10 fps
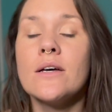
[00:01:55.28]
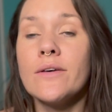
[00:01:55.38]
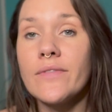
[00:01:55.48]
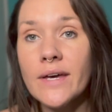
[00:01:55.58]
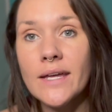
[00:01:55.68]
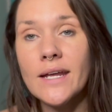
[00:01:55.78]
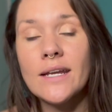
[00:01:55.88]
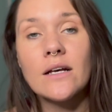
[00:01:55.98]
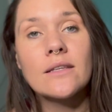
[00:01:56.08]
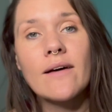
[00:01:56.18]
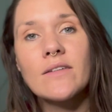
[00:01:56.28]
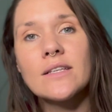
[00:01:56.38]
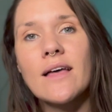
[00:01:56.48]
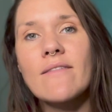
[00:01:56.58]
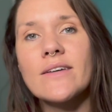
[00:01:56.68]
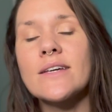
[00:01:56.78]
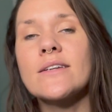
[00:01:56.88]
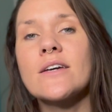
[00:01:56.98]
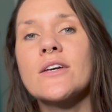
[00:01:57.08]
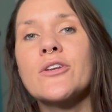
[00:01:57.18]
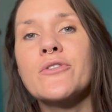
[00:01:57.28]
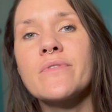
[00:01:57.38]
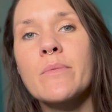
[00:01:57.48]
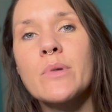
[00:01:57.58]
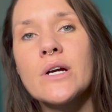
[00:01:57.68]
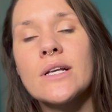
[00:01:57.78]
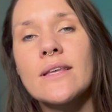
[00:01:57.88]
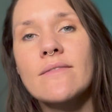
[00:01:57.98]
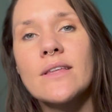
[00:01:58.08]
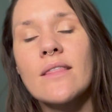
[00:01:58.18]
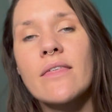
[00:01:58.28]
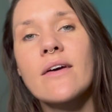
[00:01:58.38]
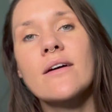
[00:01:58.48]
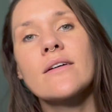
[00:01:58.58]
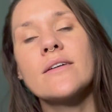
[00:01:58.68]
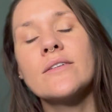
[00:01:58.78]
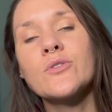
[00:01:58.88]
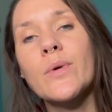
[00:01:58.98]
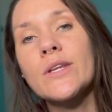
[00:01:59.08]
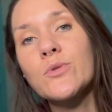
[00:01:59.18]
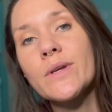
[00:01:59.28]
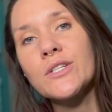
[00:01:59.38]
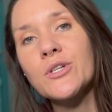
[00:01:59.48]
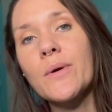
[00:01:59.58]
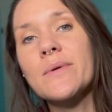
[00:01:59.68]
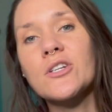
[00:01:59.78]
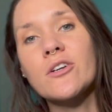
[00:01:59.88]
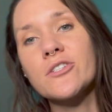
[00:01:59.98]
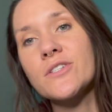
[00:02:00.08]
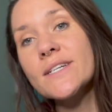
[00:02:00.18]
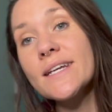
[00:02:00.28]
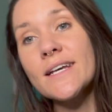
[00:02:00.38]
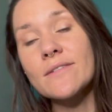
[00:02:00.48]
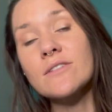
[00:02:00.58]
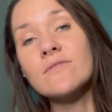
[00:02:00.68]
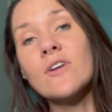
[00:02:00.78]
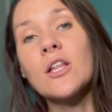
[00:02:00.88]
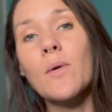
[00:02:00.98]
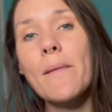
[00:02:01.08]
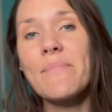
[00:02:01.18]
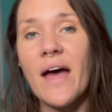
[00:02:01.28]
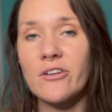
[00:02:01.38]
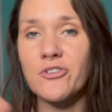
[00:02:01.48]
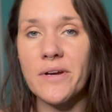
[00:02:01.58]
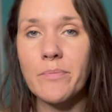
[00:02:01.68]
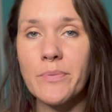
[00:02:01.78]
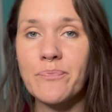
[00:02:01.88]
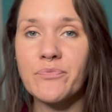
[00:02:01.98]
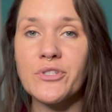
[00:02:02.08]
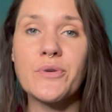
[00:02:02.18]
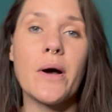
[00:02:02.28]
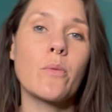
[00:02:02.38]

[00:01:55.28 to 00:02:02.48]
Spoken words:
then in November 11th in 2022, I went to Argentina to follow up that trip to help